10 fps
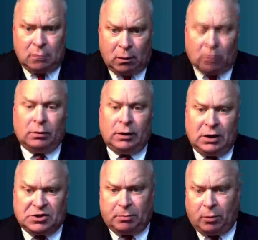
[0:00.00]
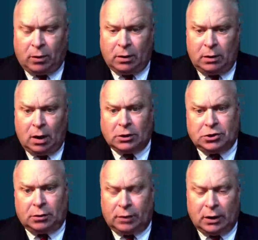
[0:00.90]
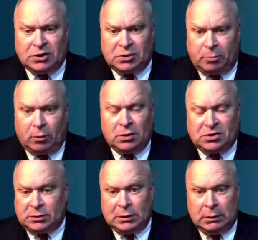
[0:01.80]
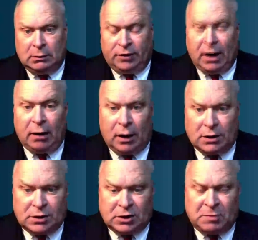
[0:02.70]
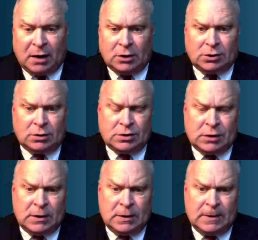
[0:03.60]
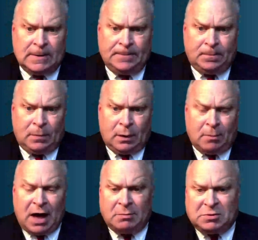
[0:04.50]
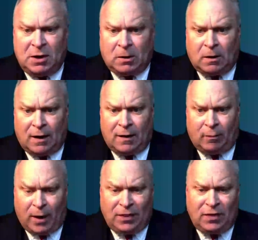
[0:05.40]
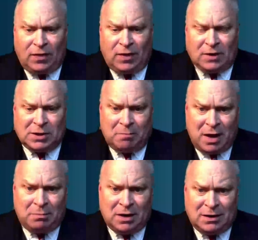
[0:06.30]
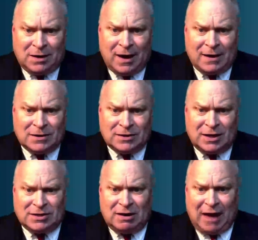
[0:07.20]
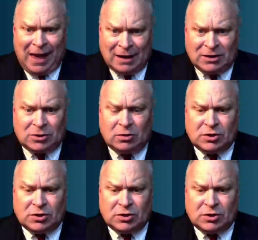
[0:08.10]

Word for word: only support young children, it supports various expenditures. And Madam Speaker, what this amendment does is it answers